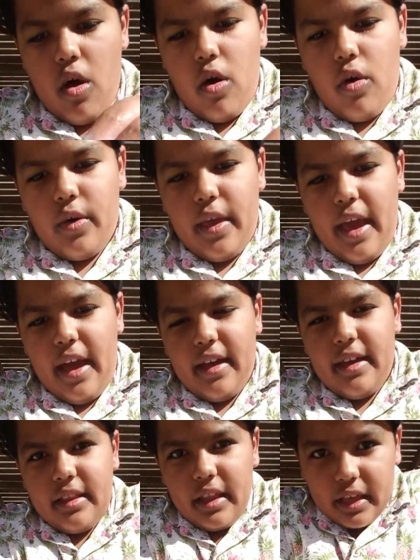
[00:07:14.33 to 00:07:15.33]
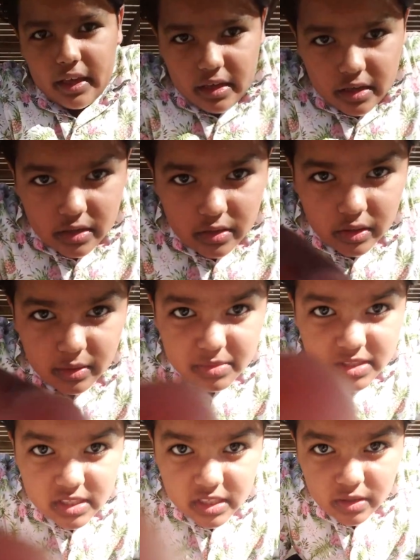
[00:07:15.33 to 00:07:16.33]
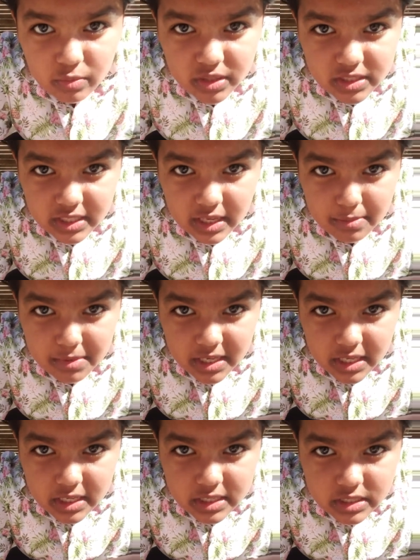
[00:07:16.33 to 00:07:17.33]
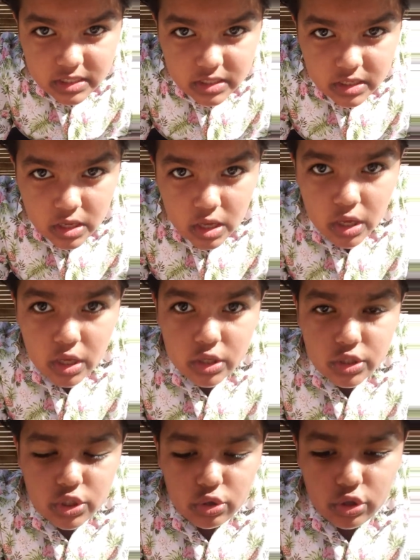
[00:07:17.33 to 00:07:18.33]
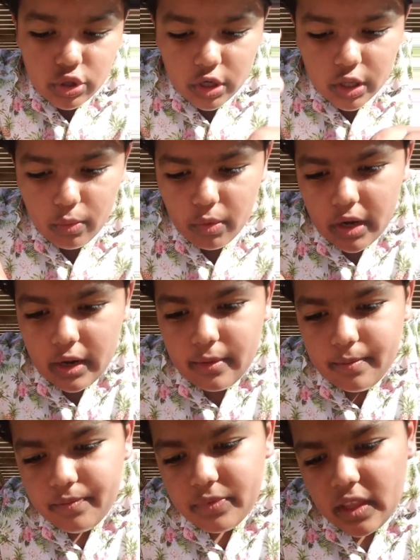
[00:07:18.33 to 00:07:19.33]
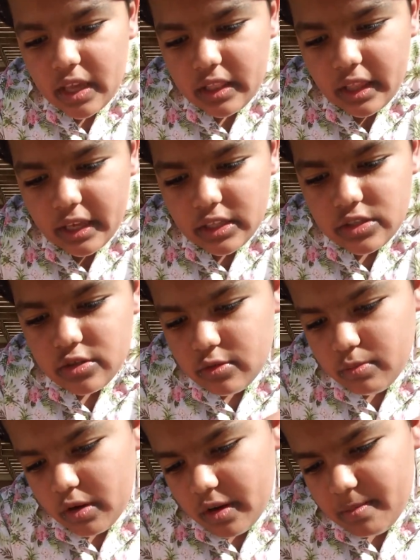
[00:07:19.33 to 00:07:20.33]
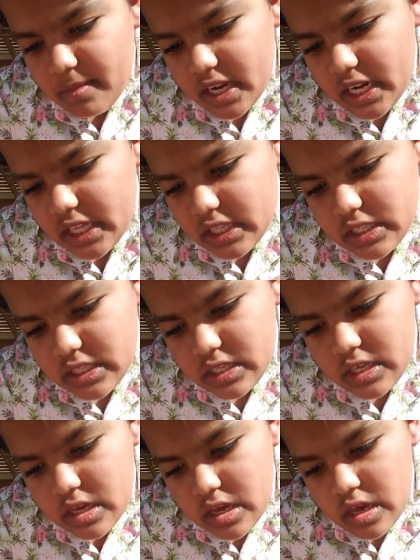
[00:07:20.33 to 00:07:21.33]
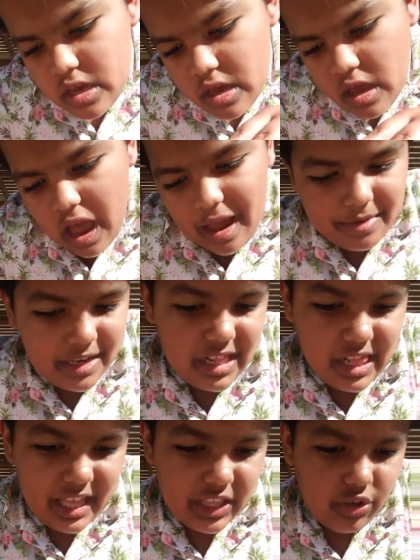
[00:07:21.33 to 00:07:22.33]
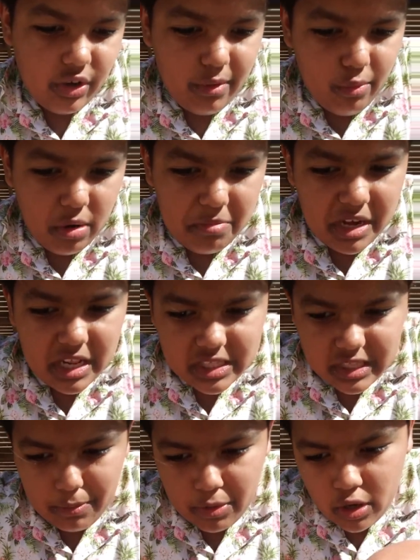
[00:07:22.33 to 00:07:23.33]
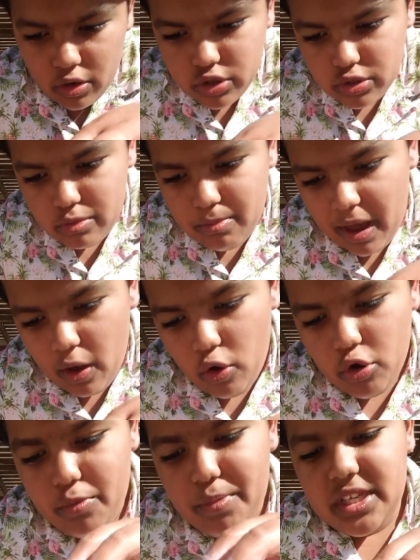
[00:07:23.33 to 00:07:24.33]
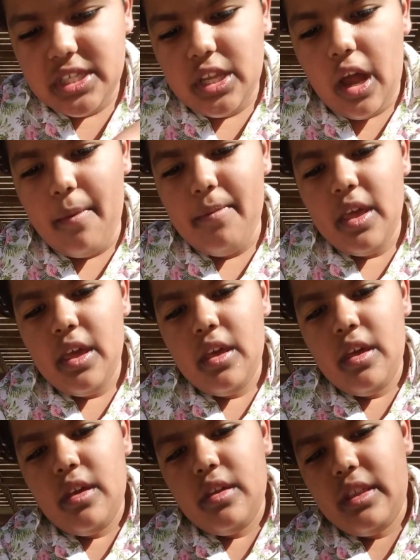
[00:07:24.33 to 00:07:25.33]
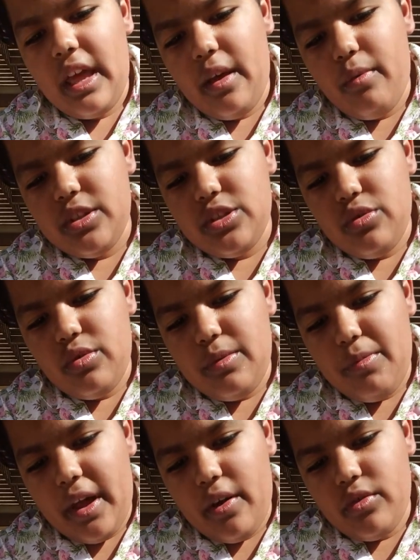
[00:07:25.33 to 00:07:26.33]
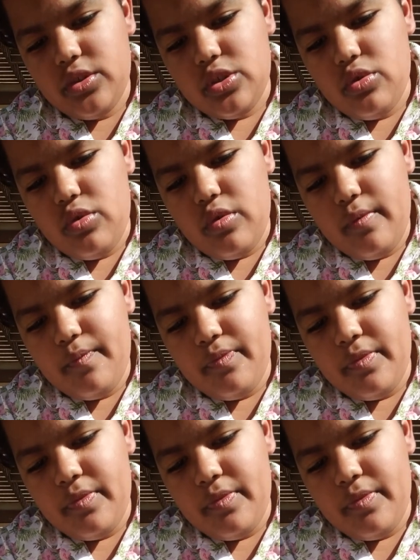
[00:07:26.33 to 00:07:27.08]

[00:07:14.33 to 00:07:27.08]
Oh yeah, and like, let me see what time it is. 2:31 in like 2 more minutes. I mean, in like 30 more minutes, I'm gonna go to my old bus stop that I went to in my old school,